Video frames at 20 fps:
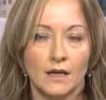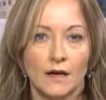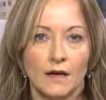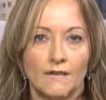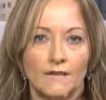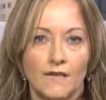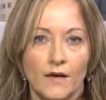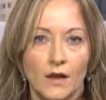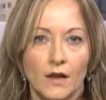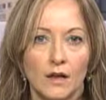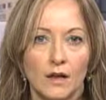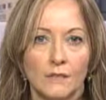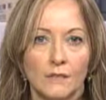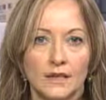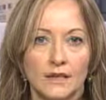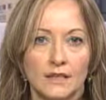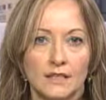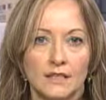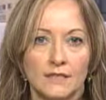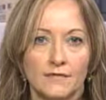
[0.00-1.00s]

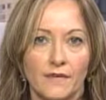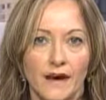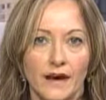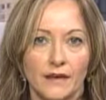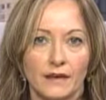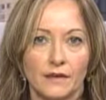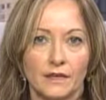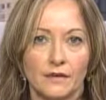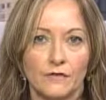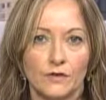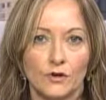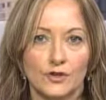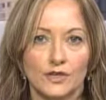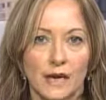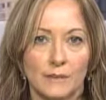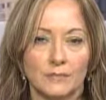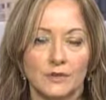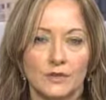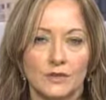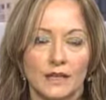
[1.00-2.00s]
following its filing for
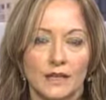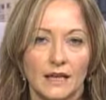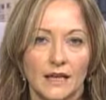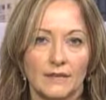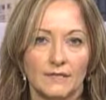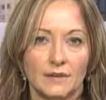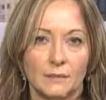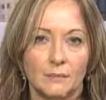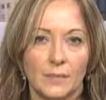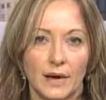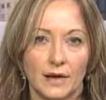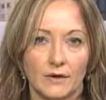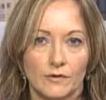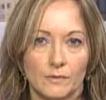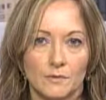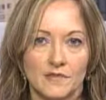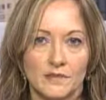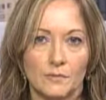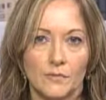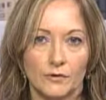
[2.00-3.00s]
Chapter 11
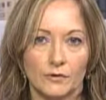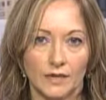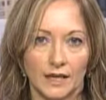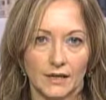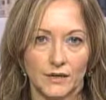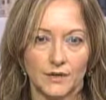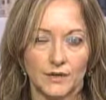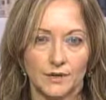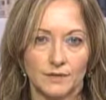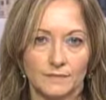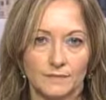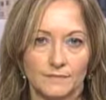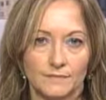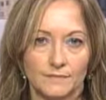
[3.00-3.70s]
bankruptcy protection.